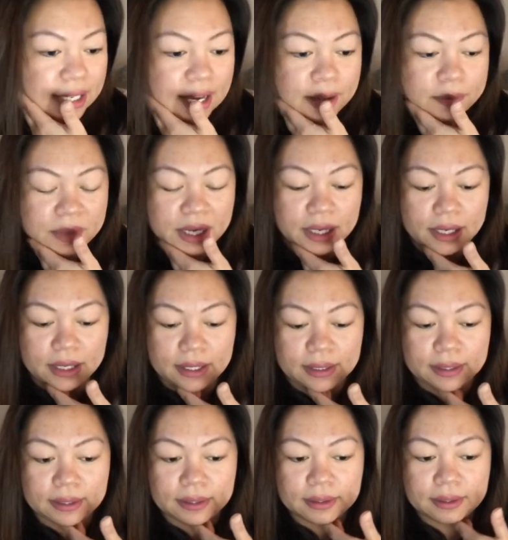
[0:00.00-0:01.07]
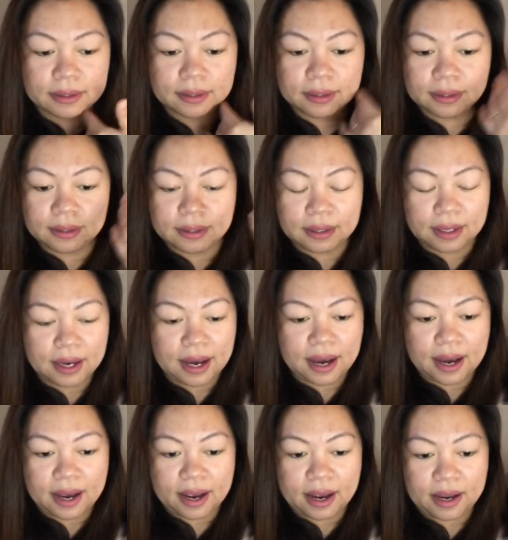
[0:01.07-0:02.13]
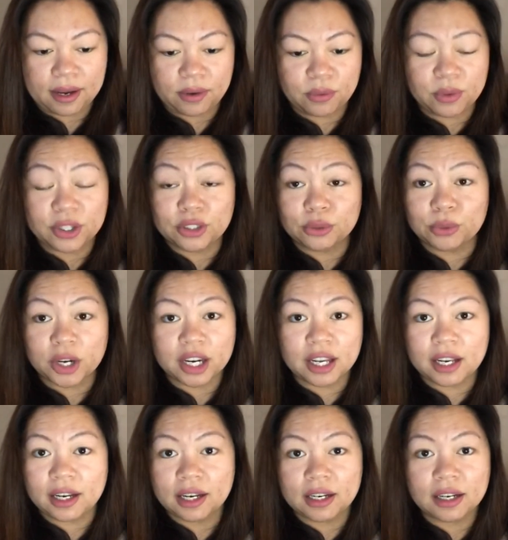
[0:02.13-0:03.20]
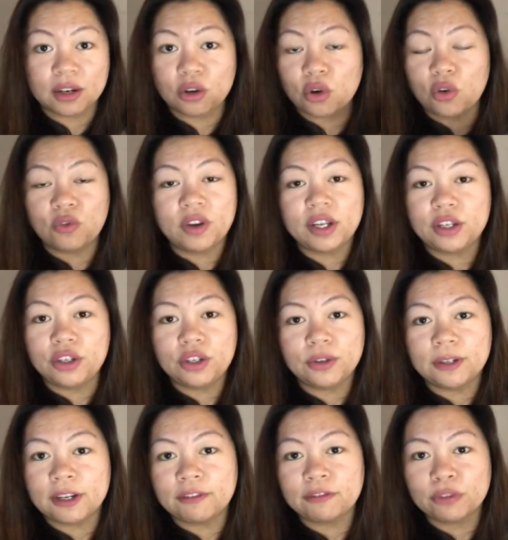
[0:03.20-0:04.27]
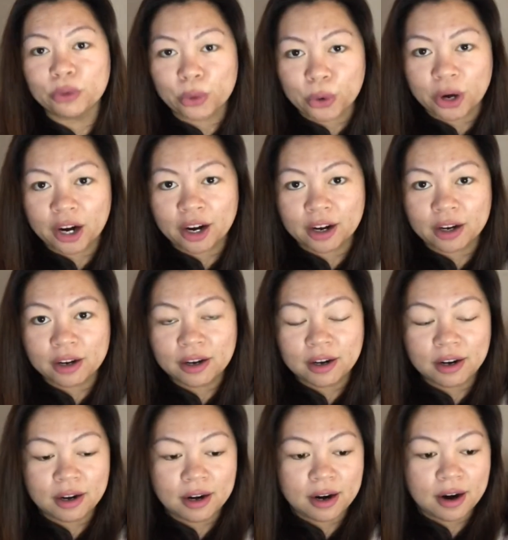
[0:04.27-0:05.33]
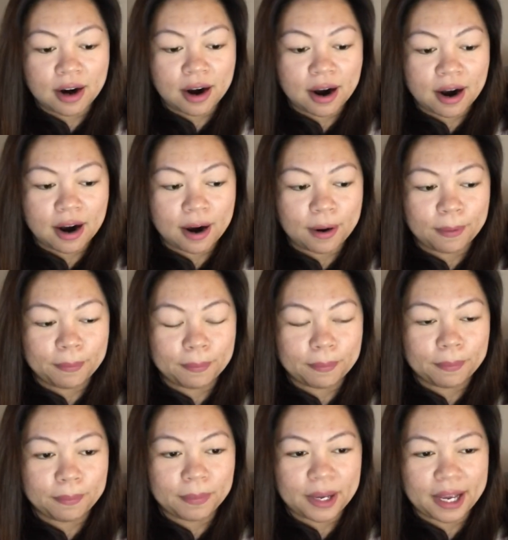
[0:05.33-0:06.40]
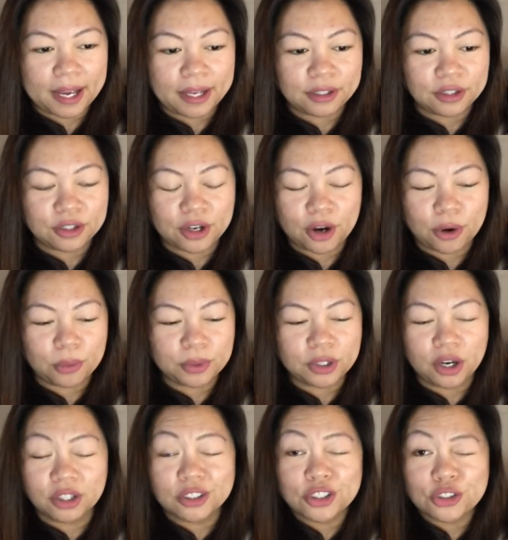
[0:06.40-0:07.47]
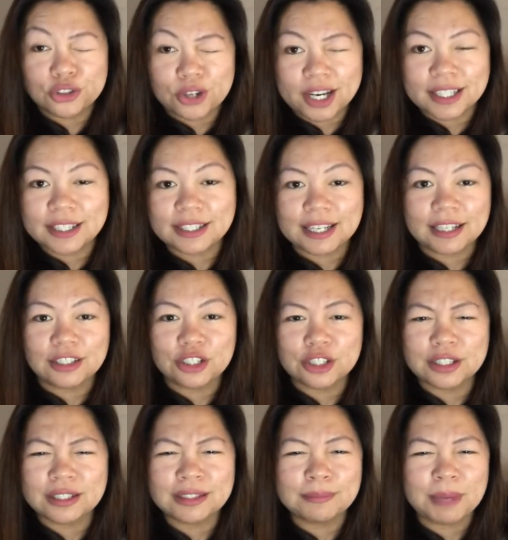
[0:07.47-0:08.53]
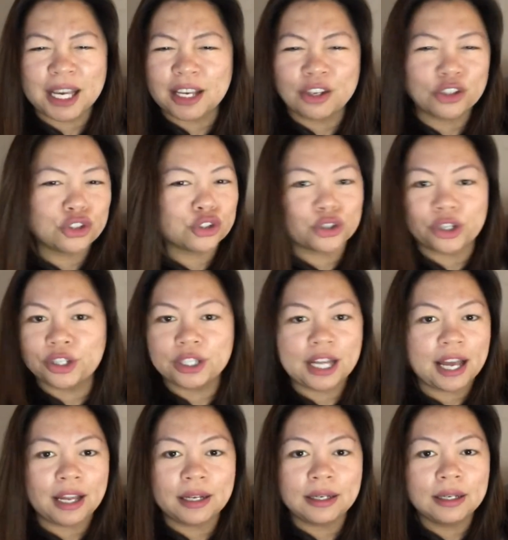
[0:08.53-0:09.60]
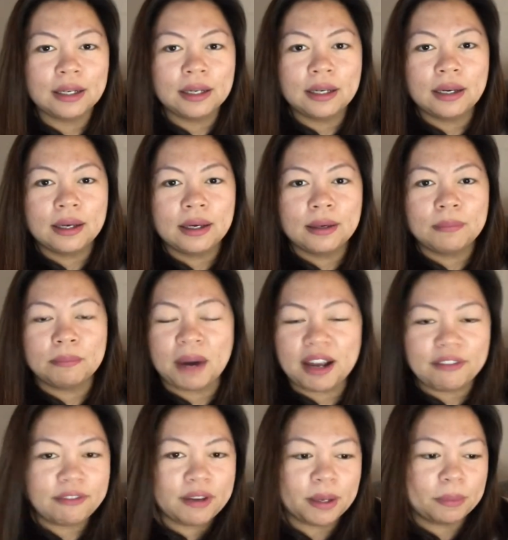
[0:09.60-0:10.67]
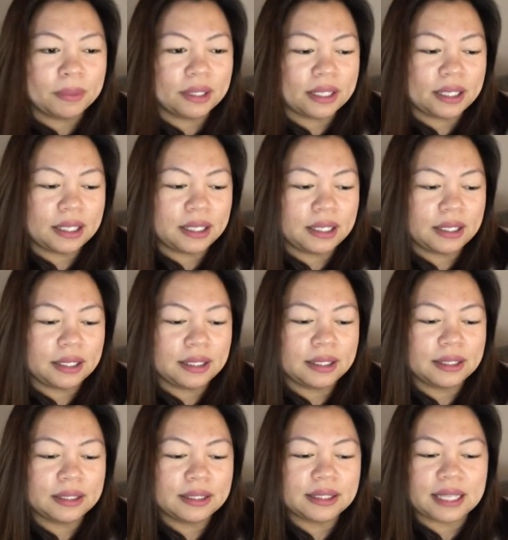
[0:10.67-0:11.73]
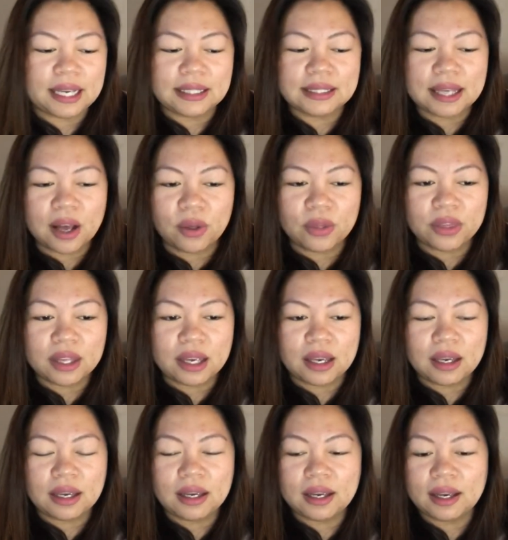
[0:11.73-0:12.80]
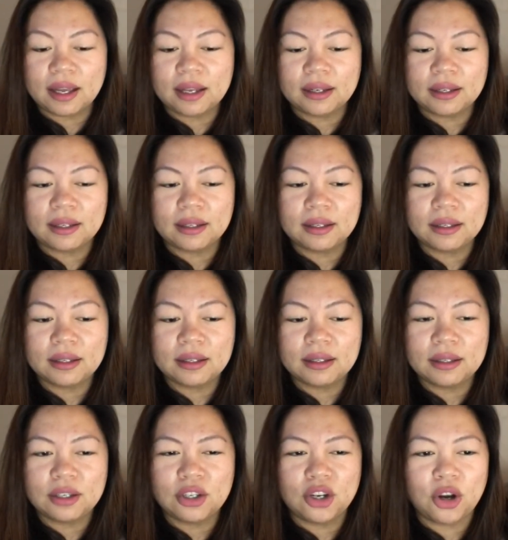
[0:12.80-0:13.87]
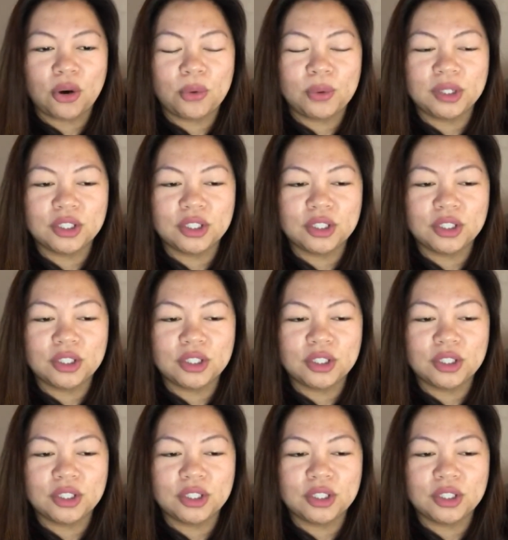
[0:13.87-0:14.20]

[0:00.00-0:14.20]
I mean, I was working in a COVID unit floor, and you know, with all the stress and just making sure that my family stays healthy, and you know, with the